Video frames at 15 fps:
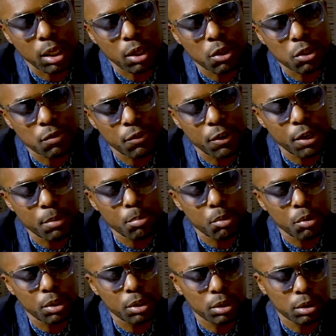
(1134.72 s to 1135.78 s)
it was very
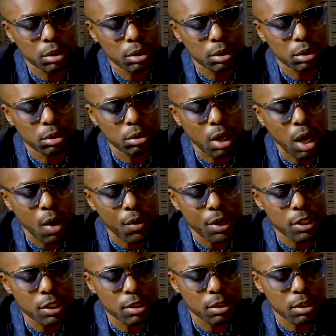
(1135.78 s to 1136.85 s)
important to
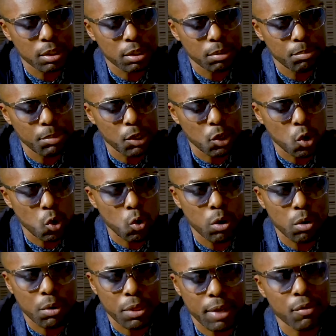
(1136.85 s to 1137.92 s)
always be
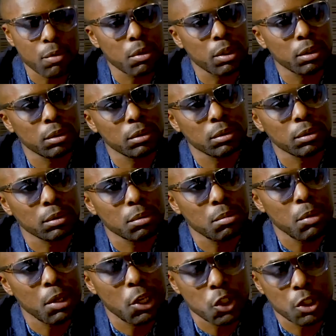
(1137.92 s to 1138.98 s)
cool with everyone,
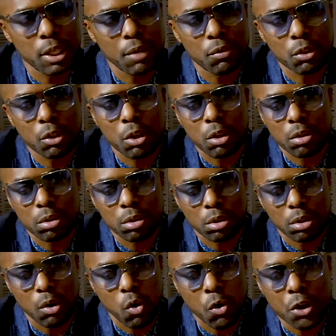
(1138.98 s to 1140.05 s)
because you never know
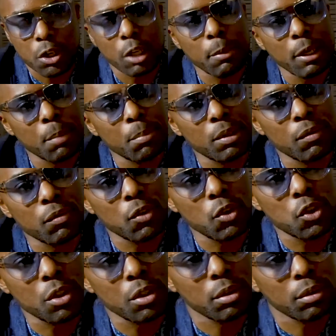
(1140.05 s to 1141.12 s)
who you're going to meet up in the
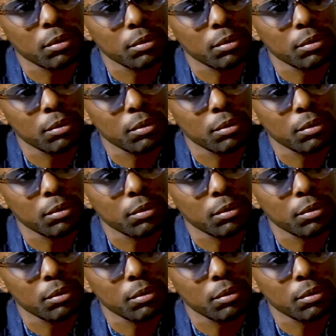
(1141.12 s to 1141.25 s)
future